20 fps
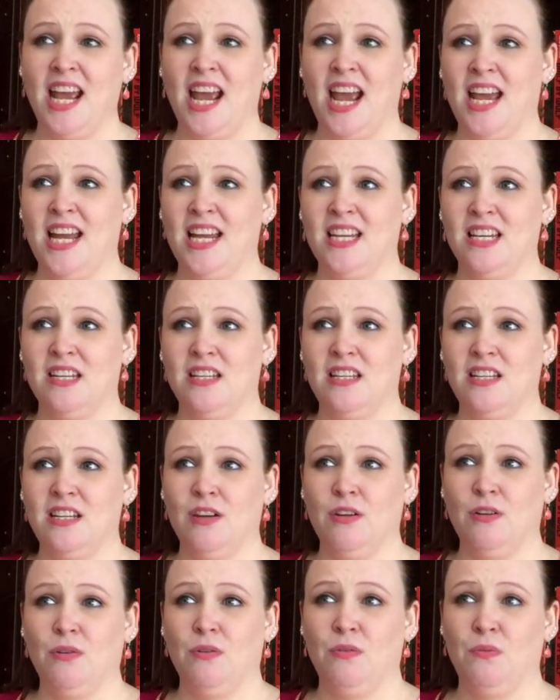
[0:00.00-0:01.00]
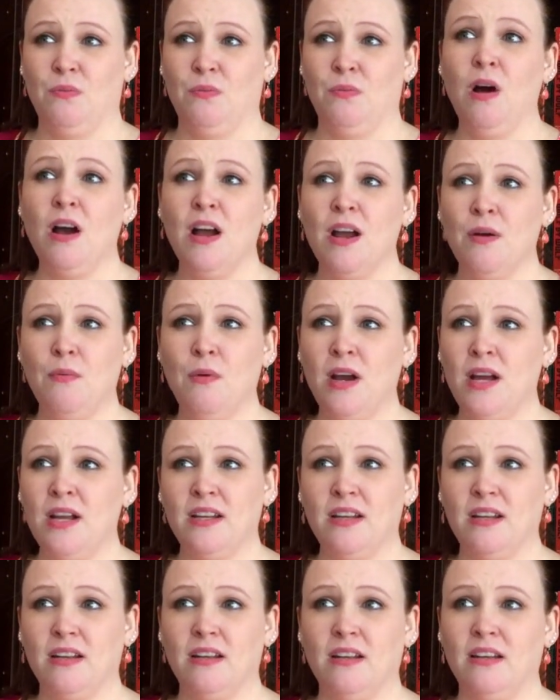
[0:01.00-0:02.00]
and you know what
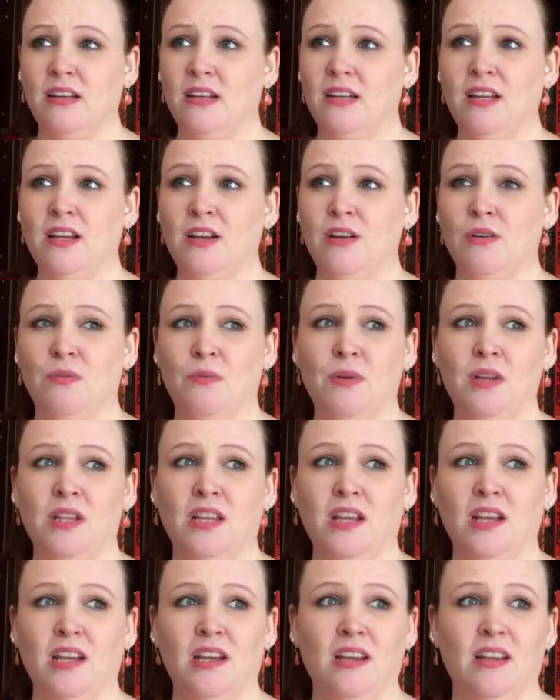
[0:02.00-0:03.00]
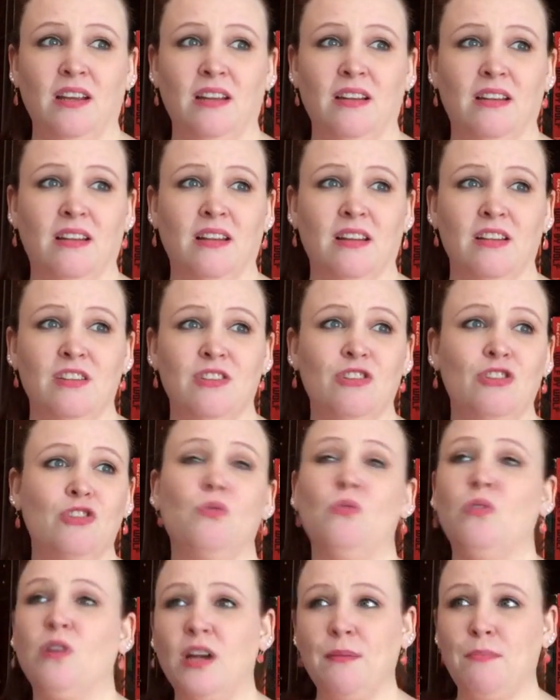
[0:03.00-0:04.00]
the
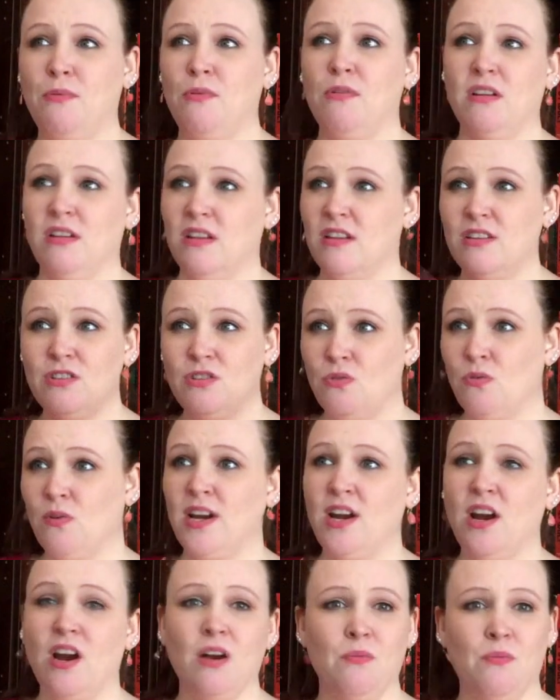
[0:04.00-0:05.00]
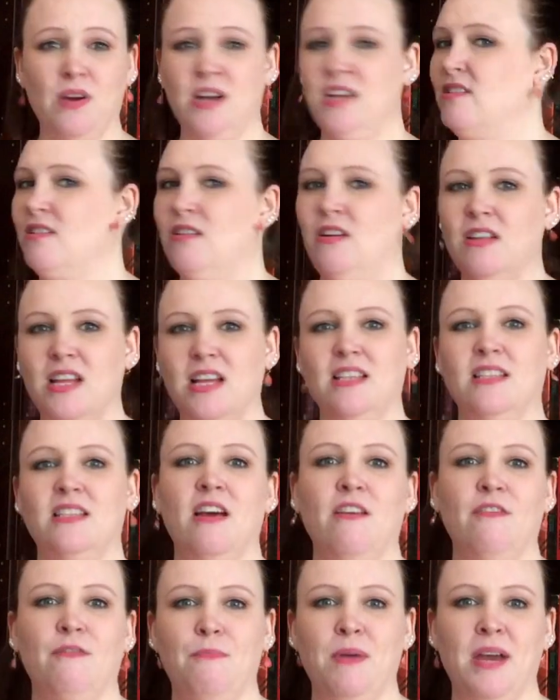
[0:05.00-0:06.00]
storyboard and the story art was and all that
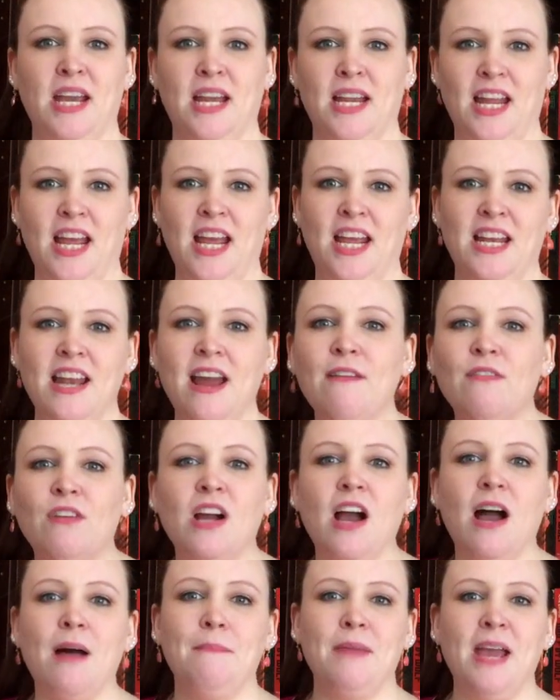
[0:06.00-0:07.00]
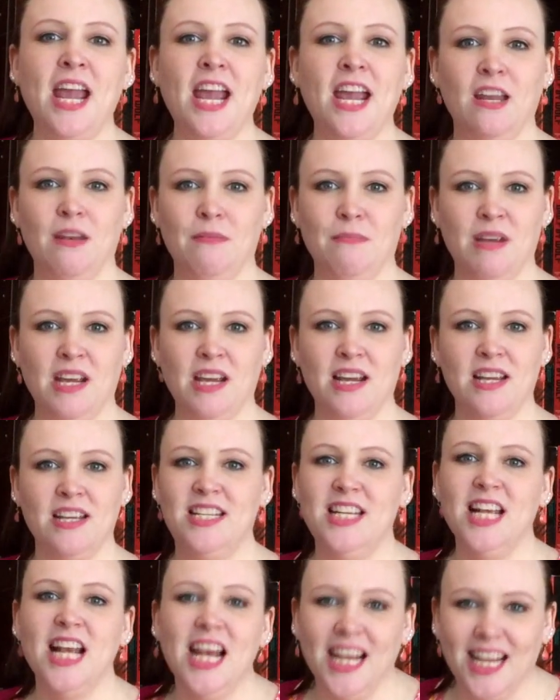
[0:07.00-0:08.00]
stuff, but it never got made
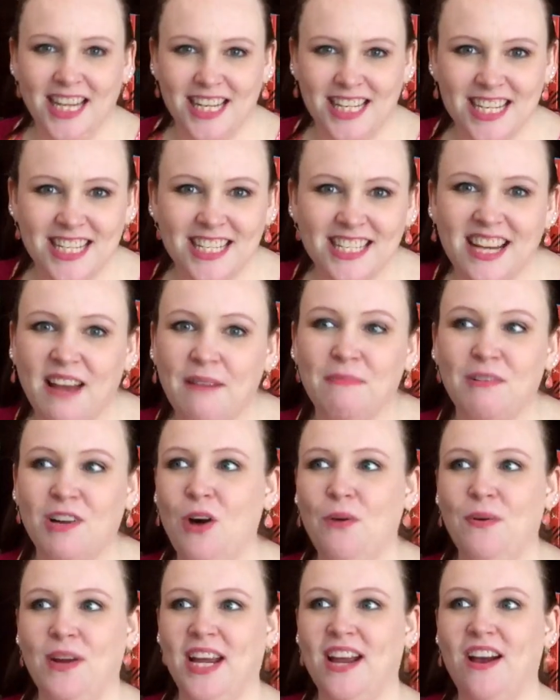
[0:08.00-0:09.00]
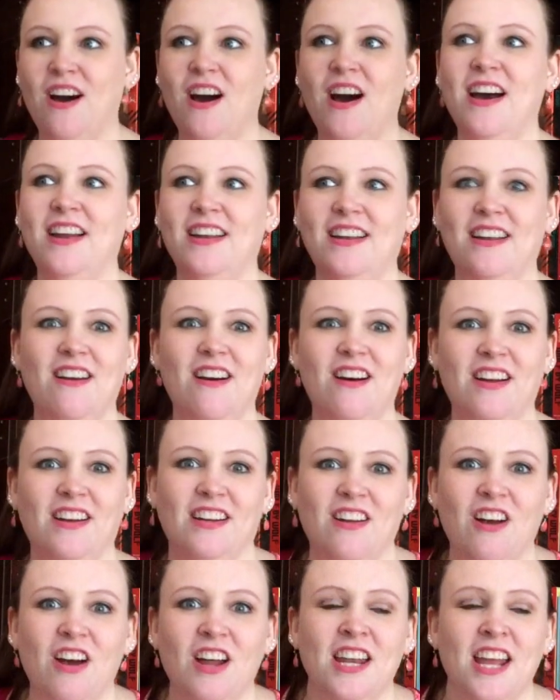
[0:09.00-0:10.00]
because it just kept going on and on
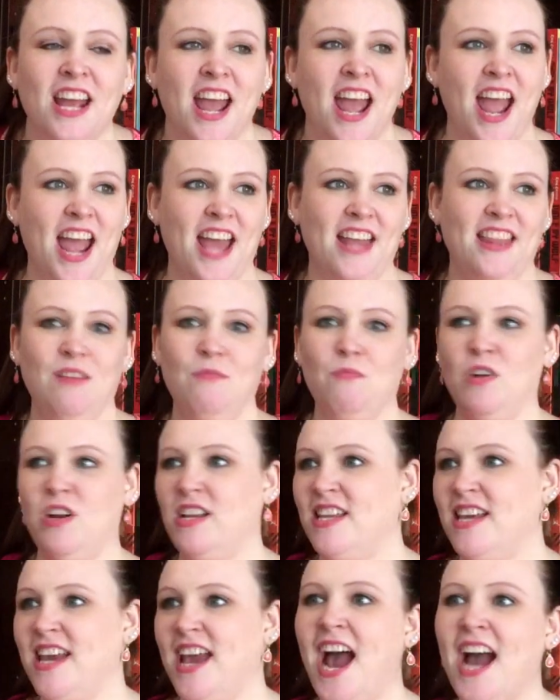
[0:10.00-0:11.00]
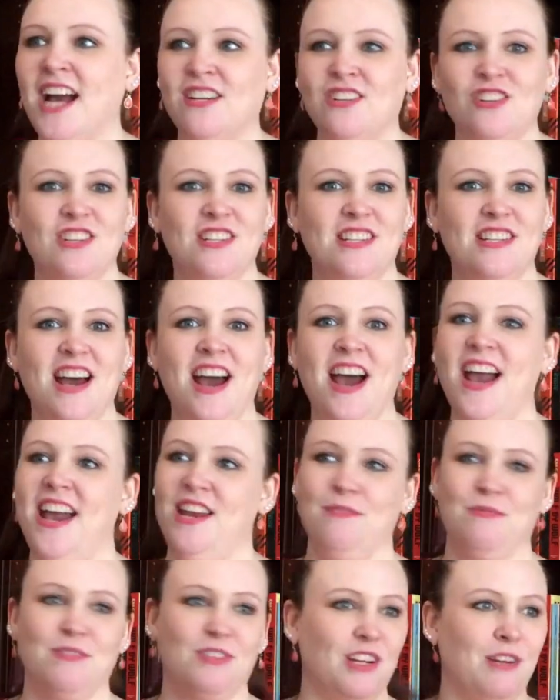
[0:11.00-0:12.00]
and on. And then one of the actors
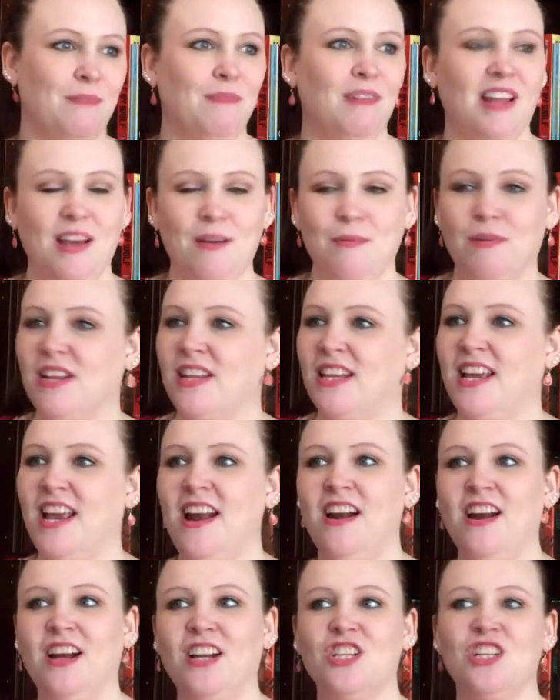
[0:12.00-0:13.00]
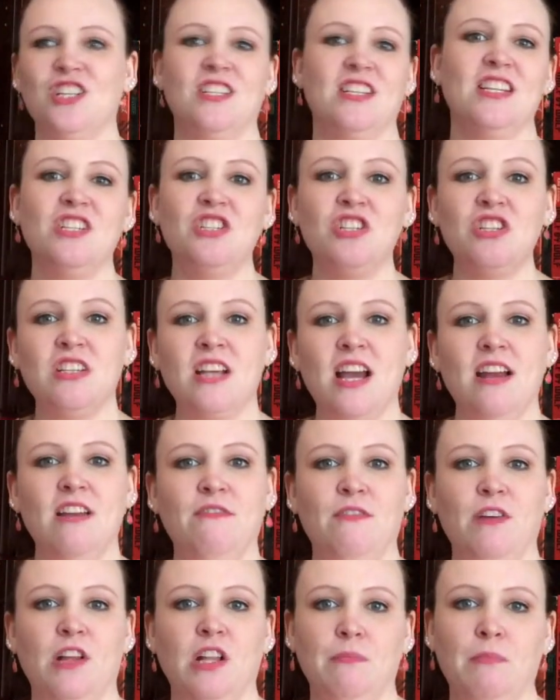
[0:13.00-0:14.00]
died who was going to play one of the characters, and it just kind
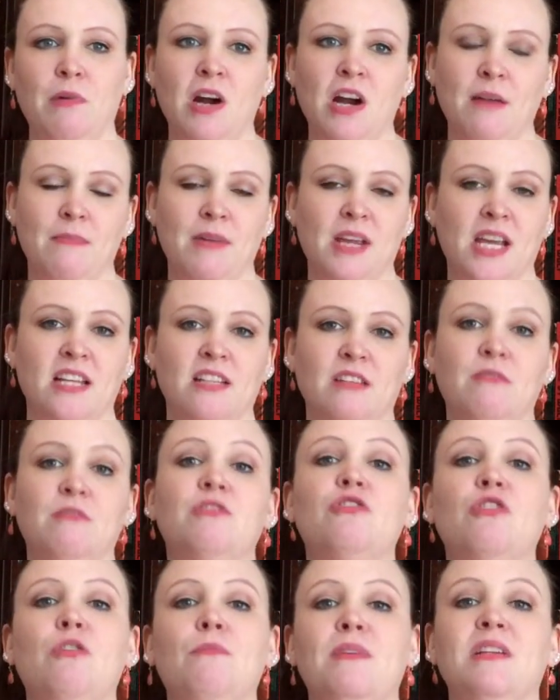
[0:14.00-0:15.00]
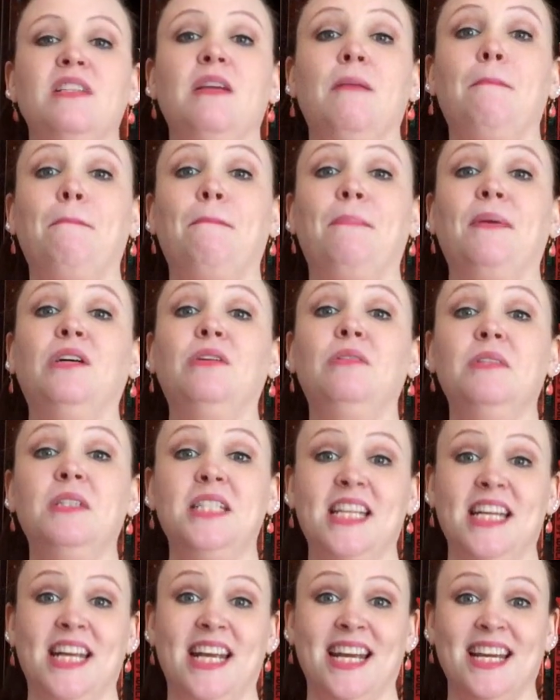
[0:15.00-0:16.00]
of fell apart because he was so busy
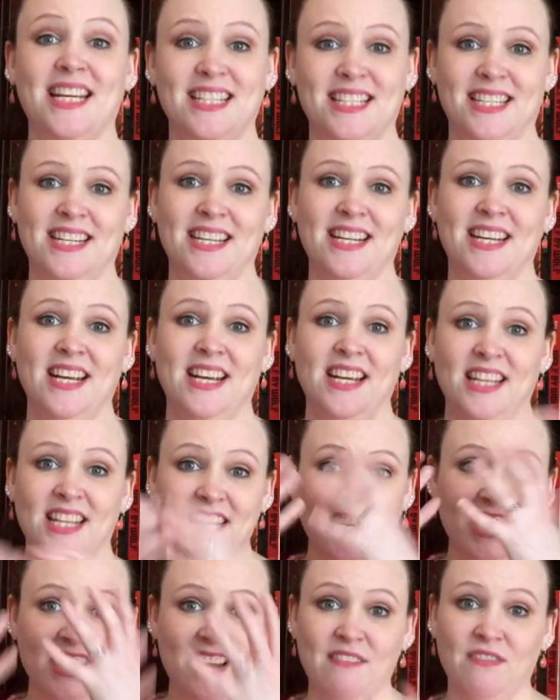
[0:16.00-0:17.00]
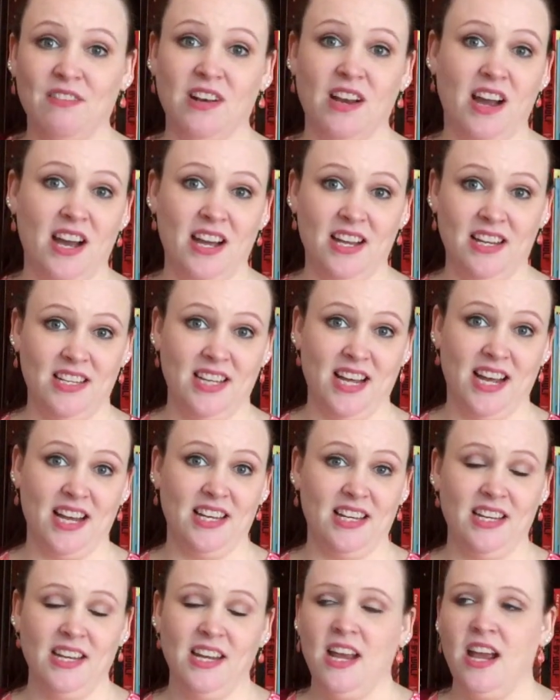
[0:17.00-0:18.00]
building it that it never got
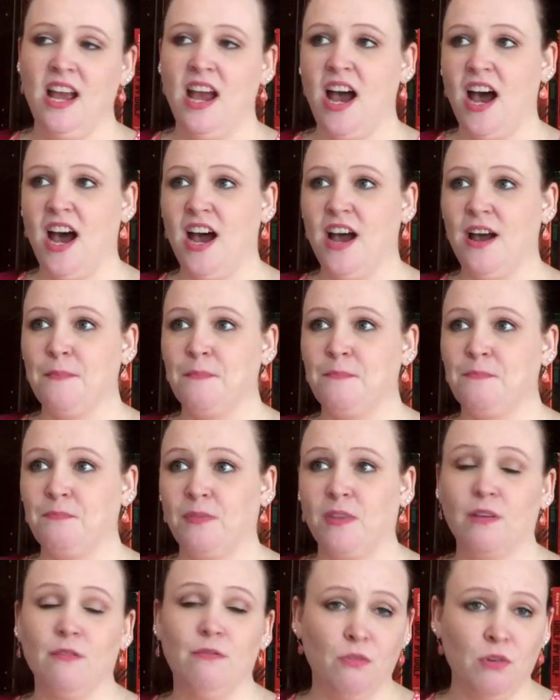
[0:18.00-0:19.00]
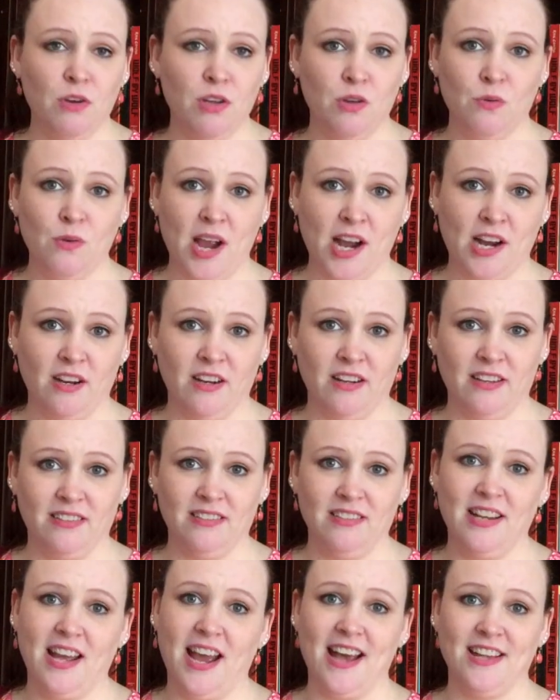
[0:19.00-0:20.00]
done. For the
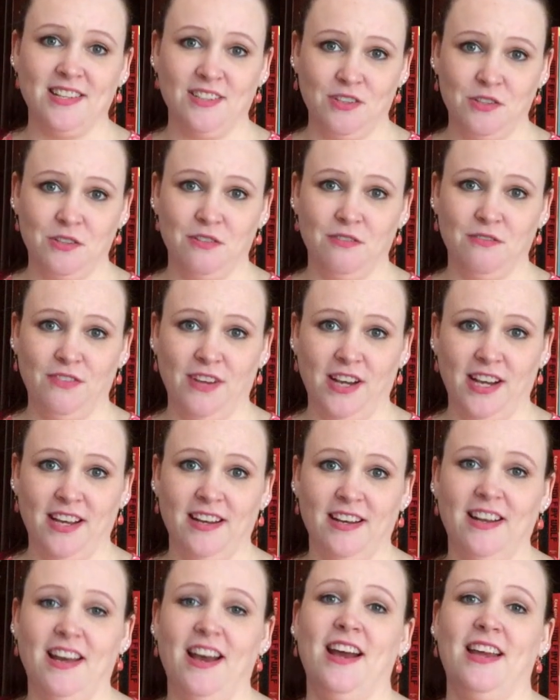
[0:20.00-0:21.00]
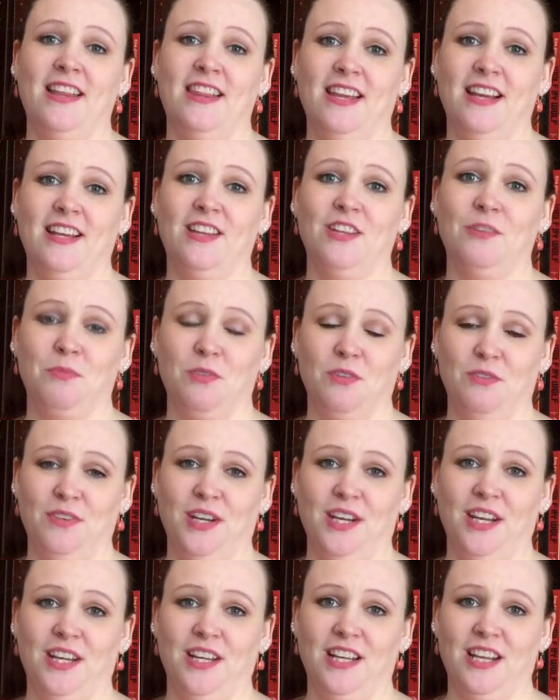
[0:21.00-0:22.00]
record, as a Dune fan, I think the
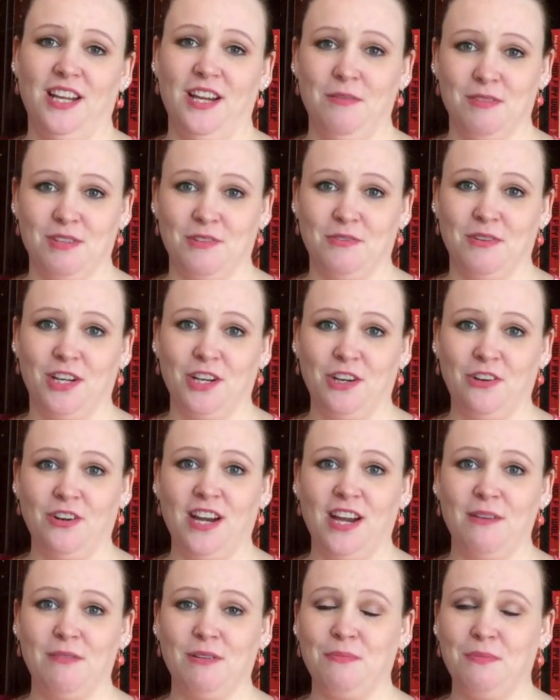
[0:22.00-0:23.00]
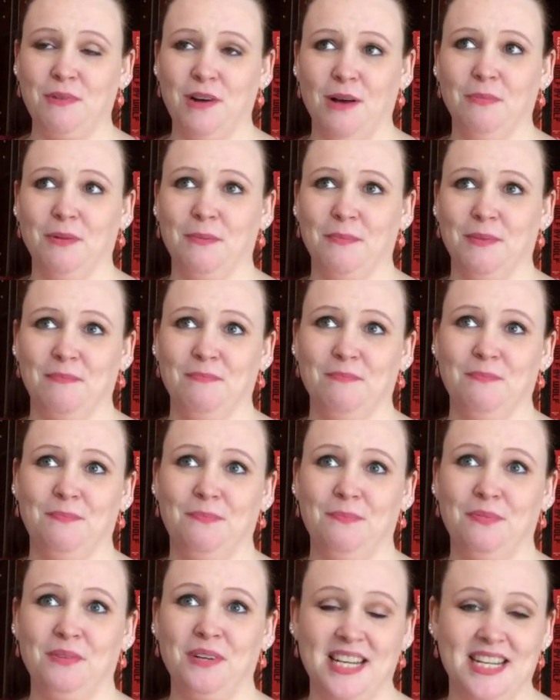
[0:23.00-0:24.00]
movie that he was going to create would have probably been
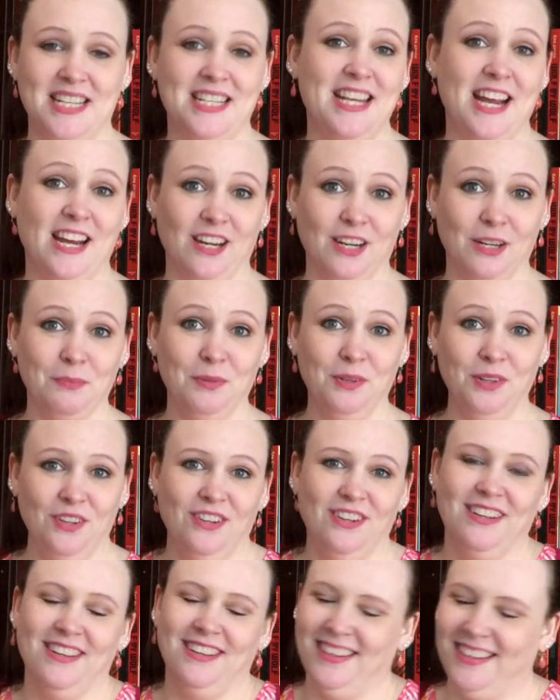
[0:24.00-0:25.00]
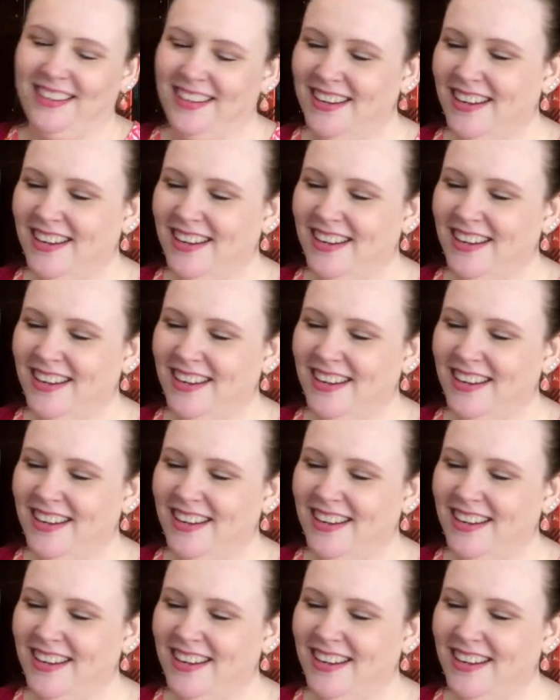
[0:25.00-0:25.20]
pretty terrible.